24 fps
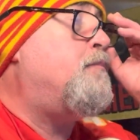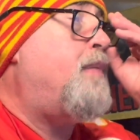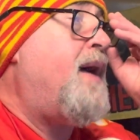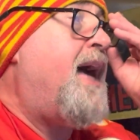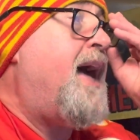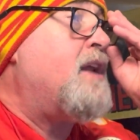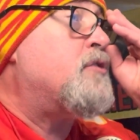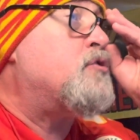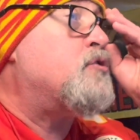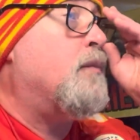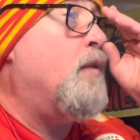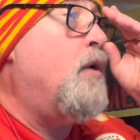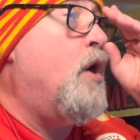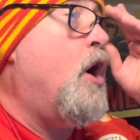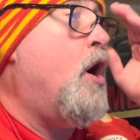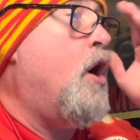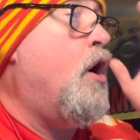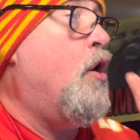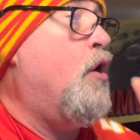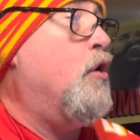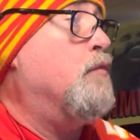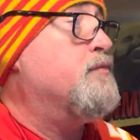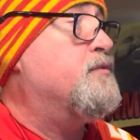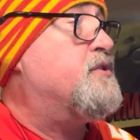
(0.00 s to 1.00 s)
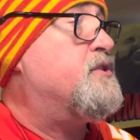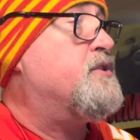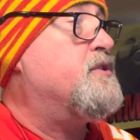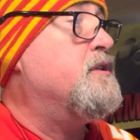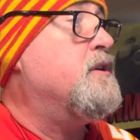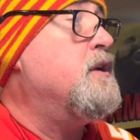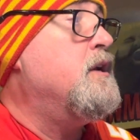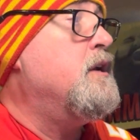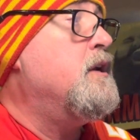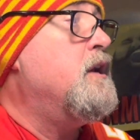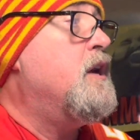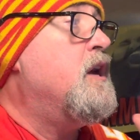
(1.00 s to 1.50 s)
Patrick Mahomes,
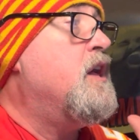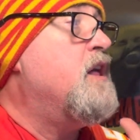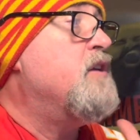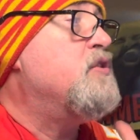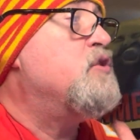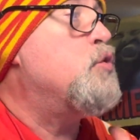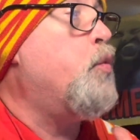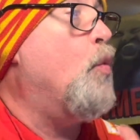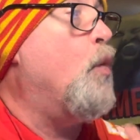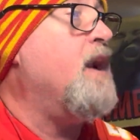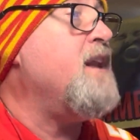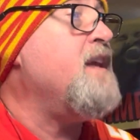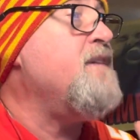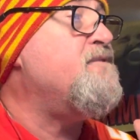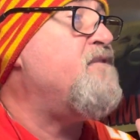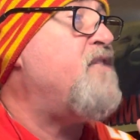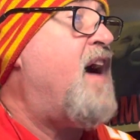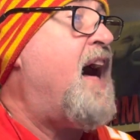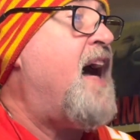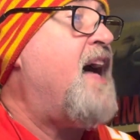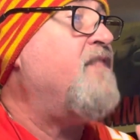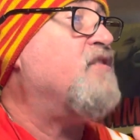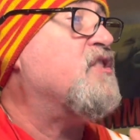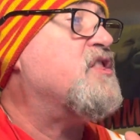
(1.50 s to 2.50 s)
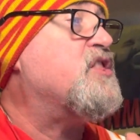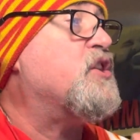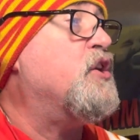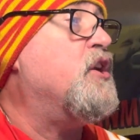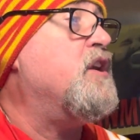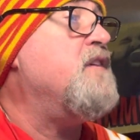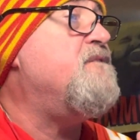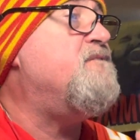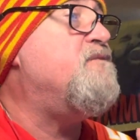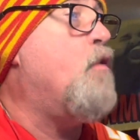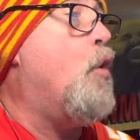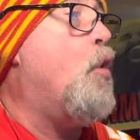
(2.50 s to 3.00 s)
25 of
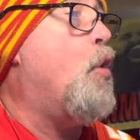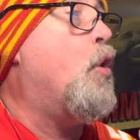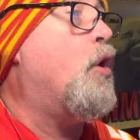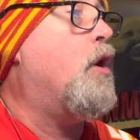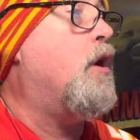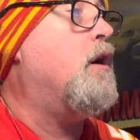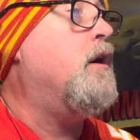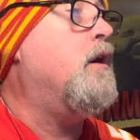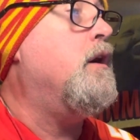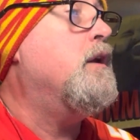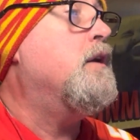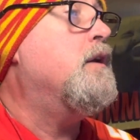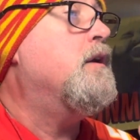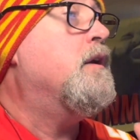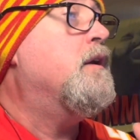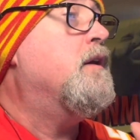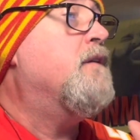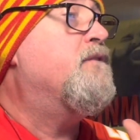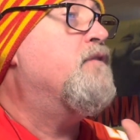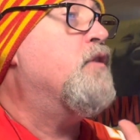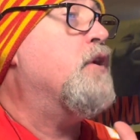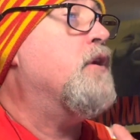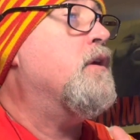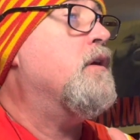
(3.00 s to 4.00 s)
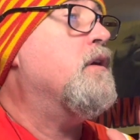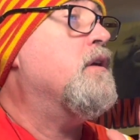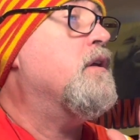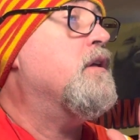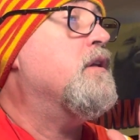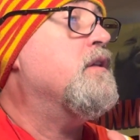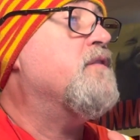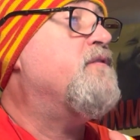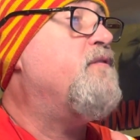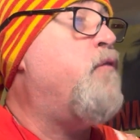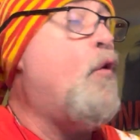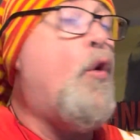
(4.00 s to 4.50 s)
34 for
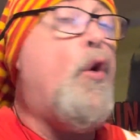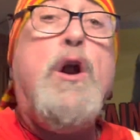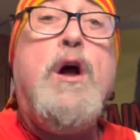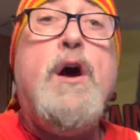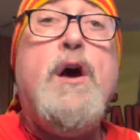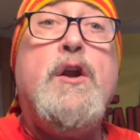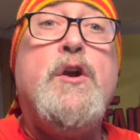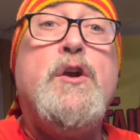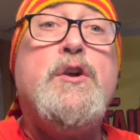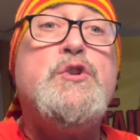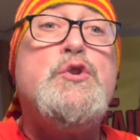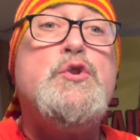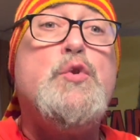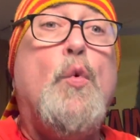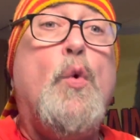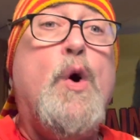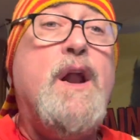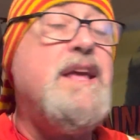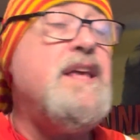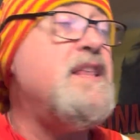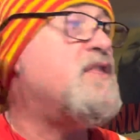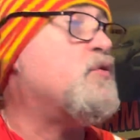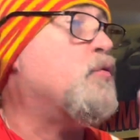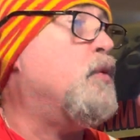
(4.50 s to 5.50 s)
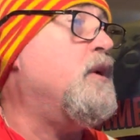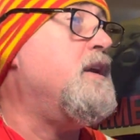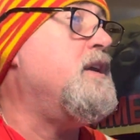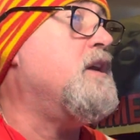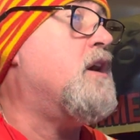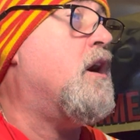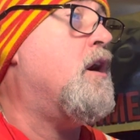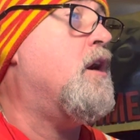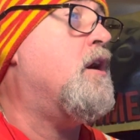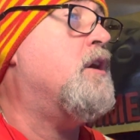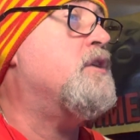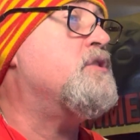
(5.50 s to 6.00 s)
423
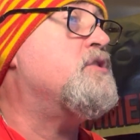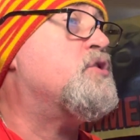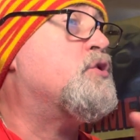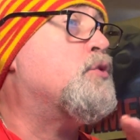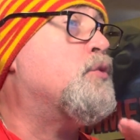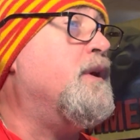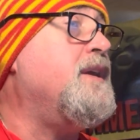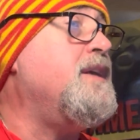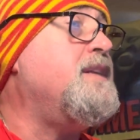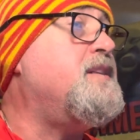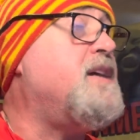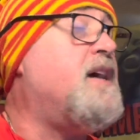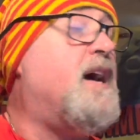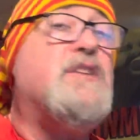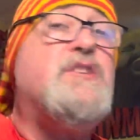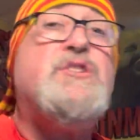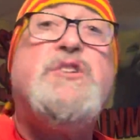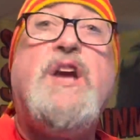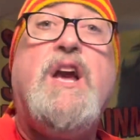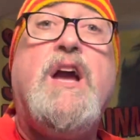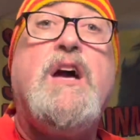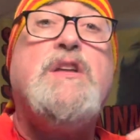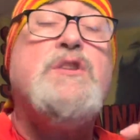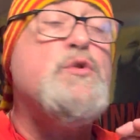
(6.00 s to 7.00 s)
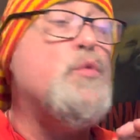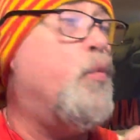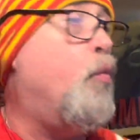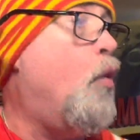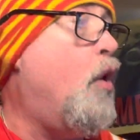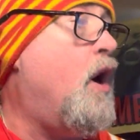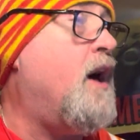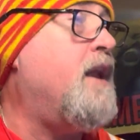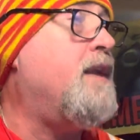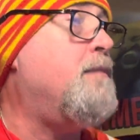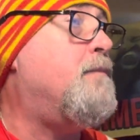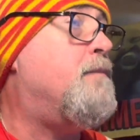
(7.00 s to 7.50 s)
yards, 3 touchdowns,
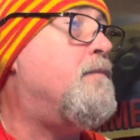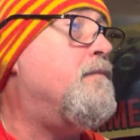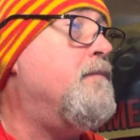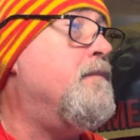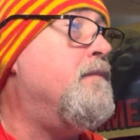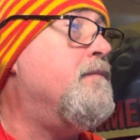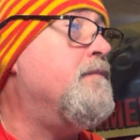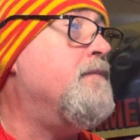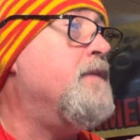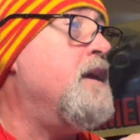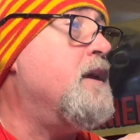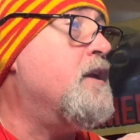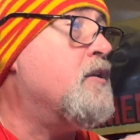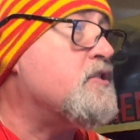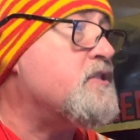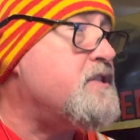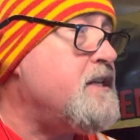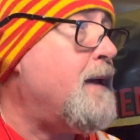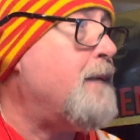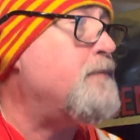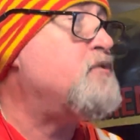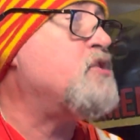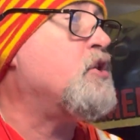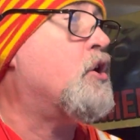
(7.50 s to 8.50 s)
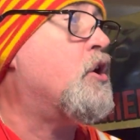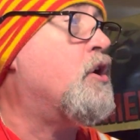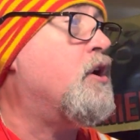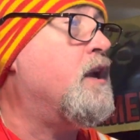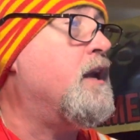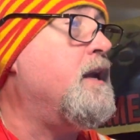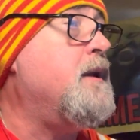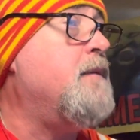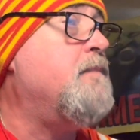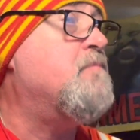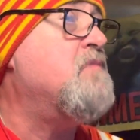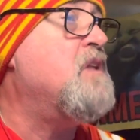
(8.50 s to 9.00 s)
1 interception
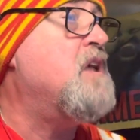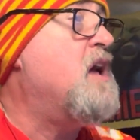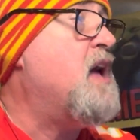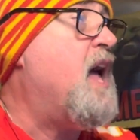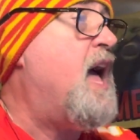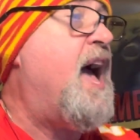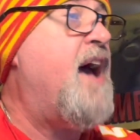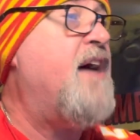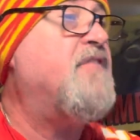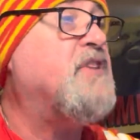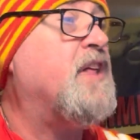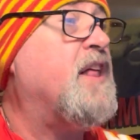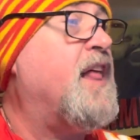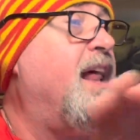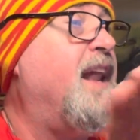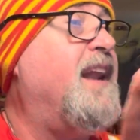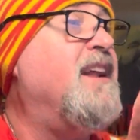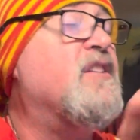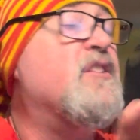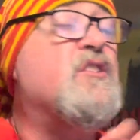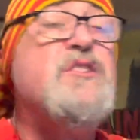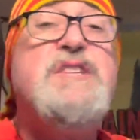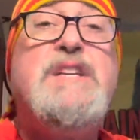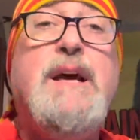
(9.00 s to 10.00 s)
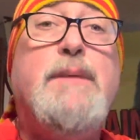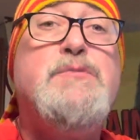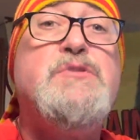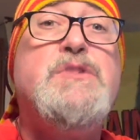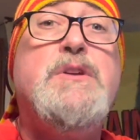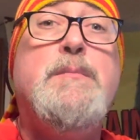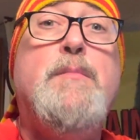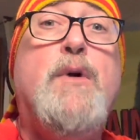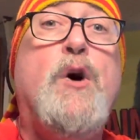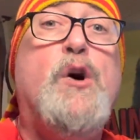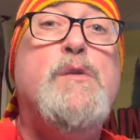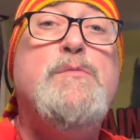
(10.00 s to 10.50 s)
early. After that
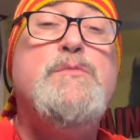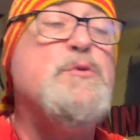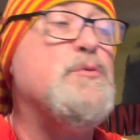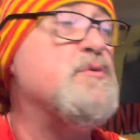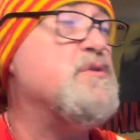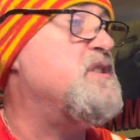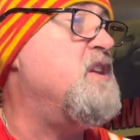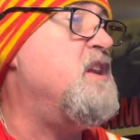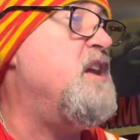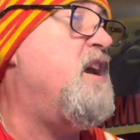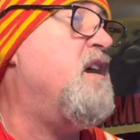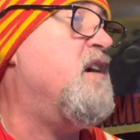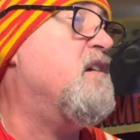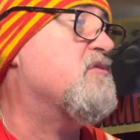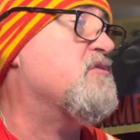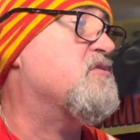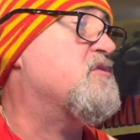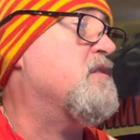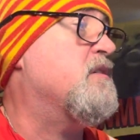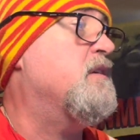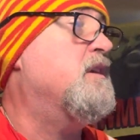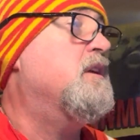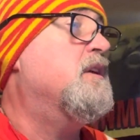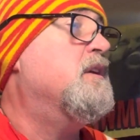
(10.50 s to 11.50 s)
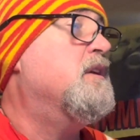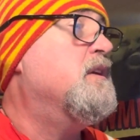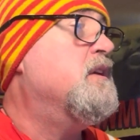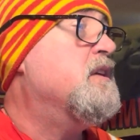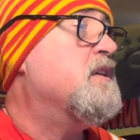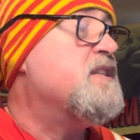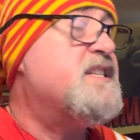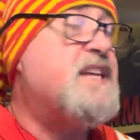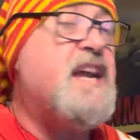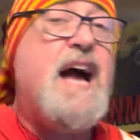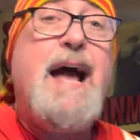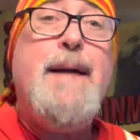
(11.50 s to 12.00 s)
interception, Mahomes was nails.
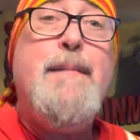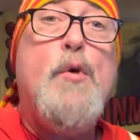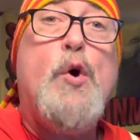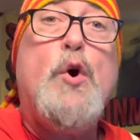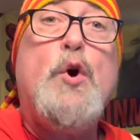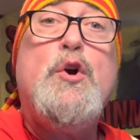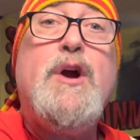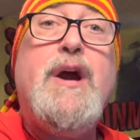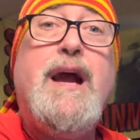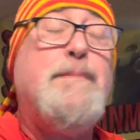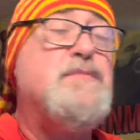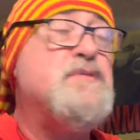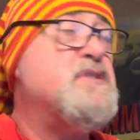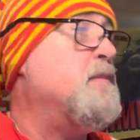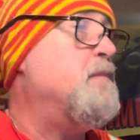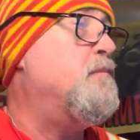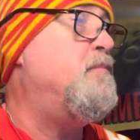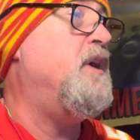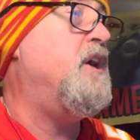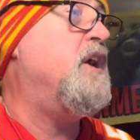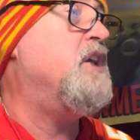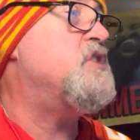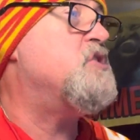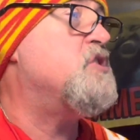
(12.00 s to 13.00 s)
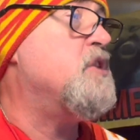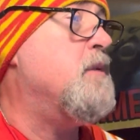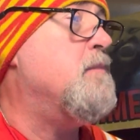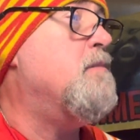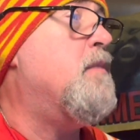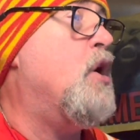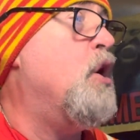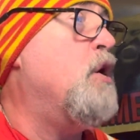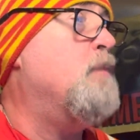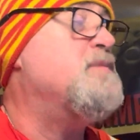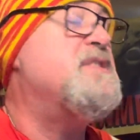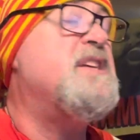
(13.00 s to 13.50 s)
Sky Moore grabbed some bench, and
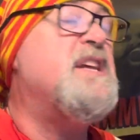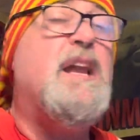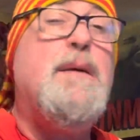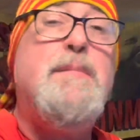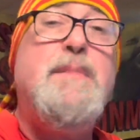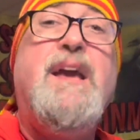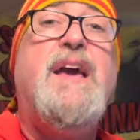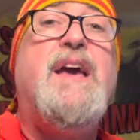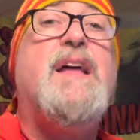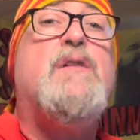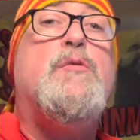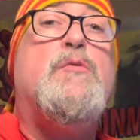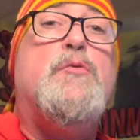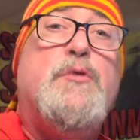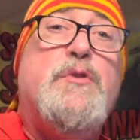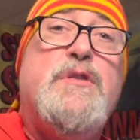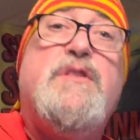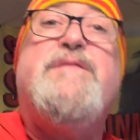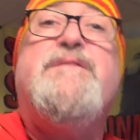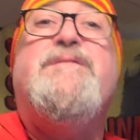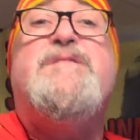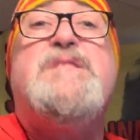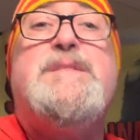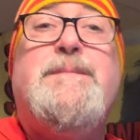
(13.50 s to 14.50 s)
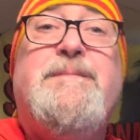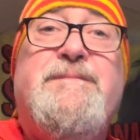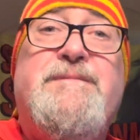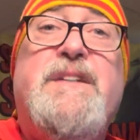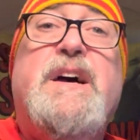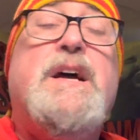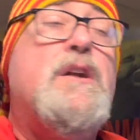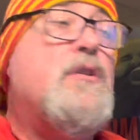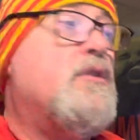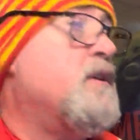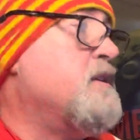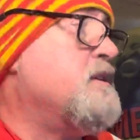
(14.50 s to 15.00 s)
Mahomes said, let me handle it with some
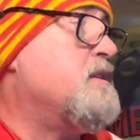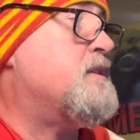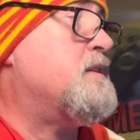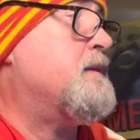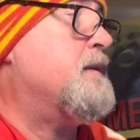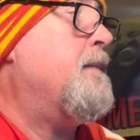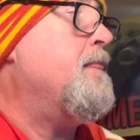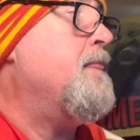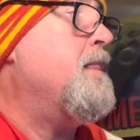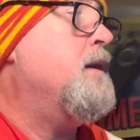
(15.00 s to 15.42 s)
veterans.